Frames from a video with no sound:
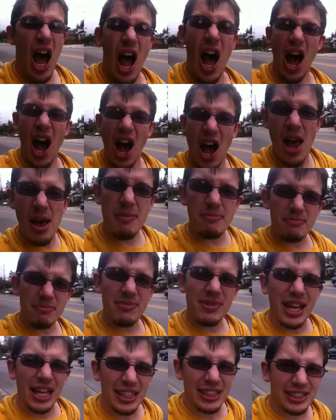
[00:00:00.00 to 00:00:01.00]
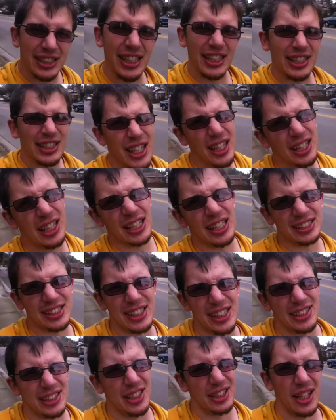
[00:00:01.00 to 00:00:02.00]
I'm guessing that this
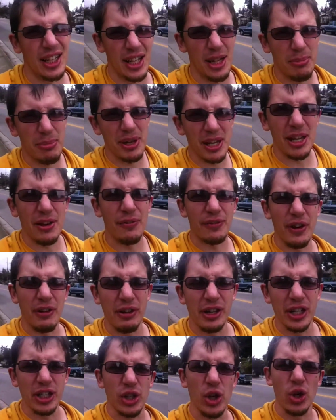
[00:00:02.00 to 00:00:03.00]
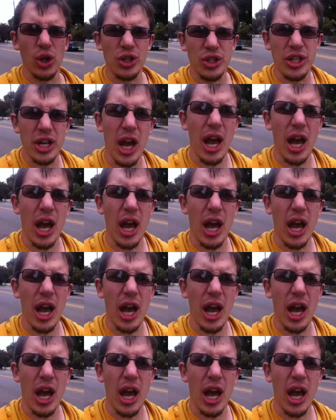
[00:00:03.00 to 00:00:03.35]
isn't going to be a very good